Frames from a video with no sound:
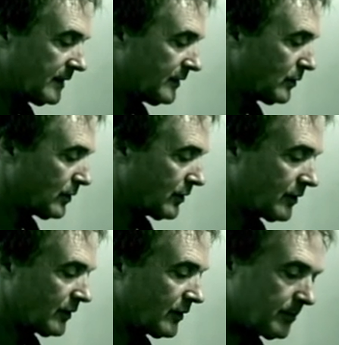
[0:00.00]
in the order that
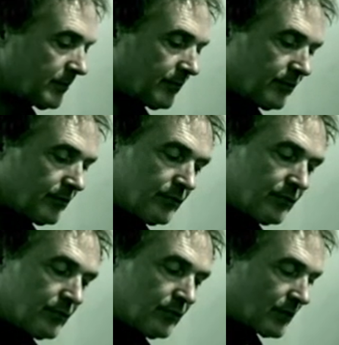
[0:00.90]

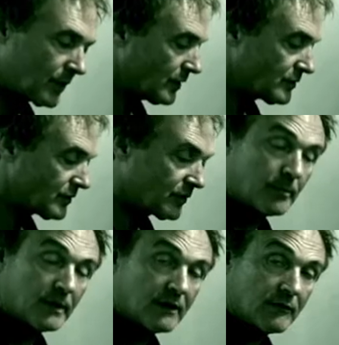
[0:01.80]
the notes just
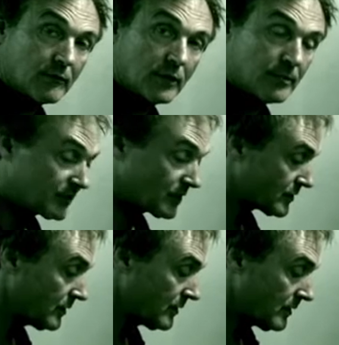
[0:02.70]
appear in root position.